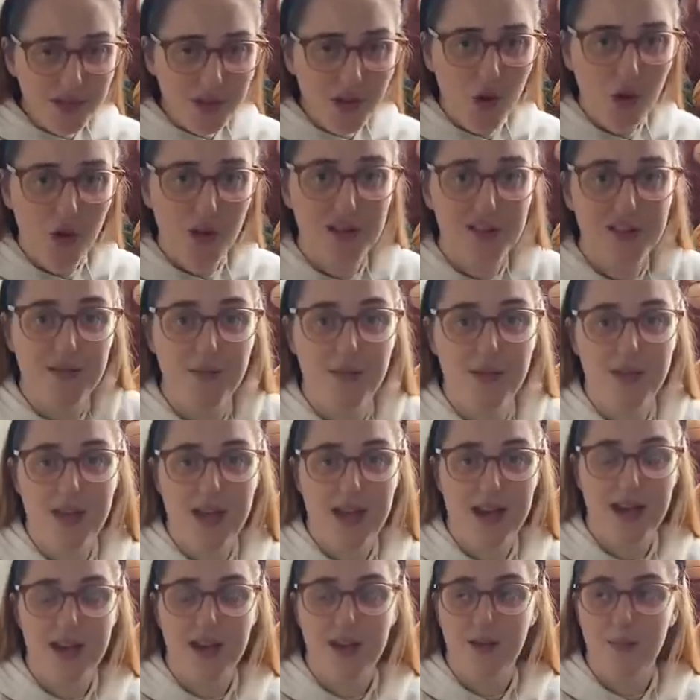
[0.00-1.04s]
or
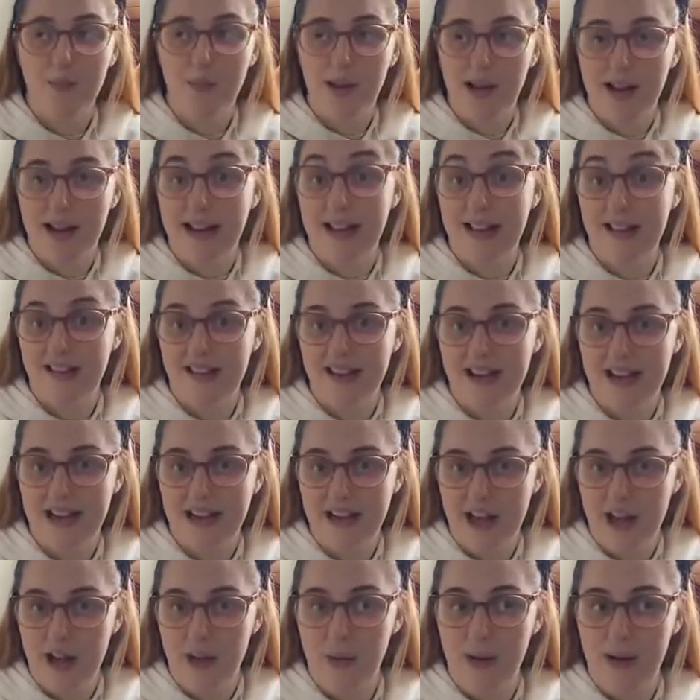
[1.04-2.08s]
something. But little did I
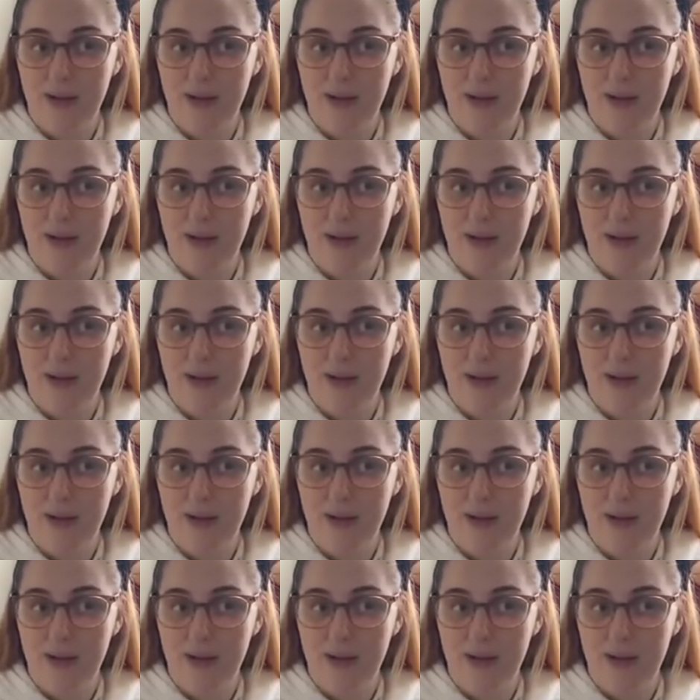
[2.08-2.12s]
know,